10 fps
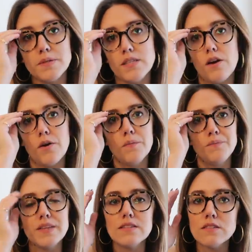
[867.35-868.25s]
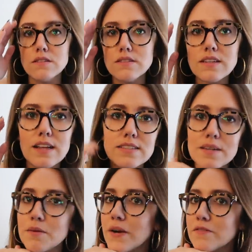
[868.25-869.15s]
So these are the glasses
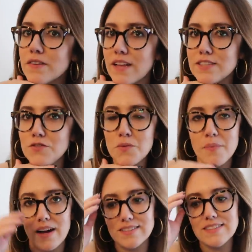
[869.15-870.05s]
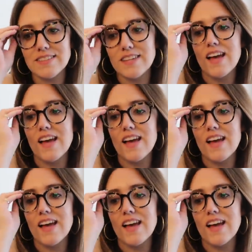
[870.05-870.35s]
I've been wearing for the last few months.